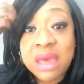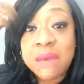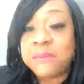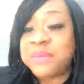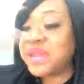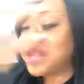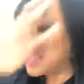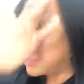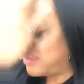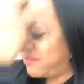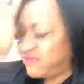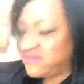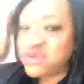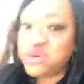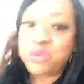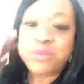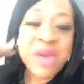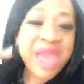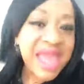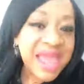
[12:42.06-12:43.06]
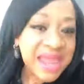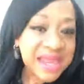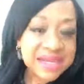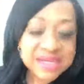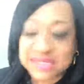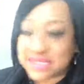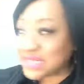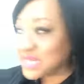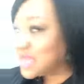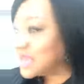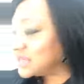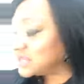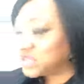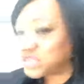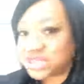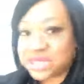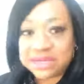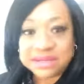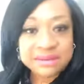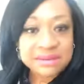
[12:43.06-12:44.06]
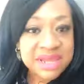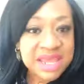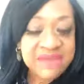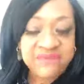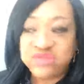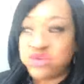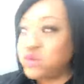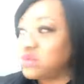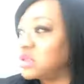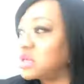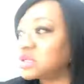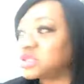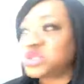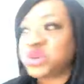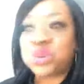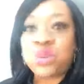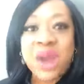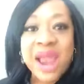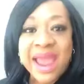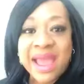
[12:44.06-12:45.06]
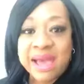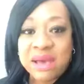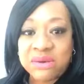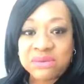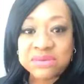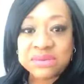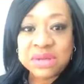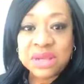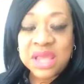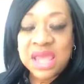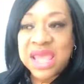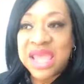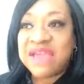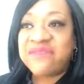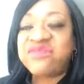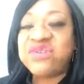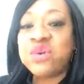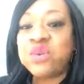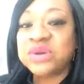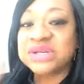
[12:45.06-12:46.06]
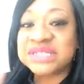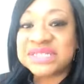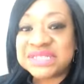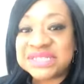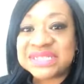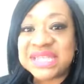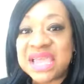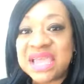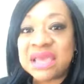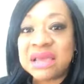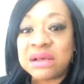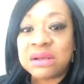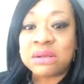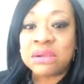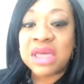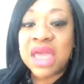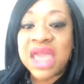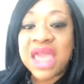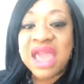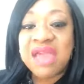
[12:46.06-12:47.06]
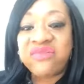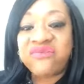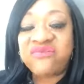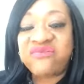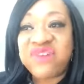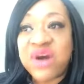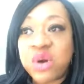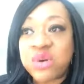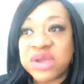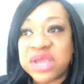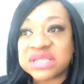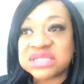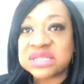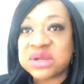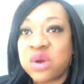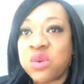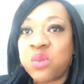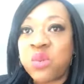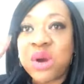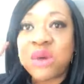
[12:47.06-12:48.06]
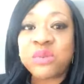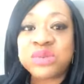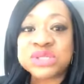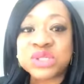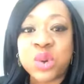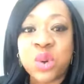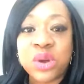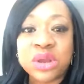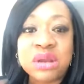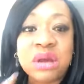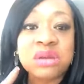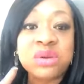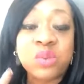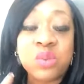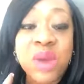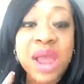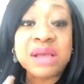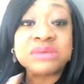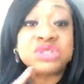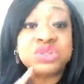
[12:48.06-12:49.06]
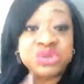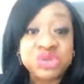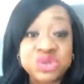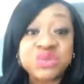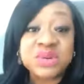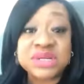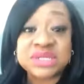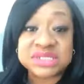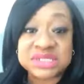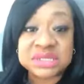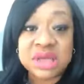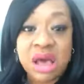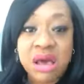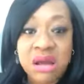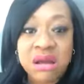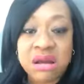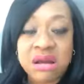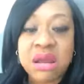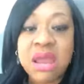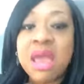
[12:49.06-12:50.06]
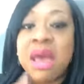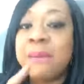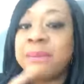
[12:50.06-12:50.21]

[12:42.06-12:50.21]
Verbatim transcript: But if you paid attention, if you looked around, if you were still and focused on what was going on around you, you would have saw her.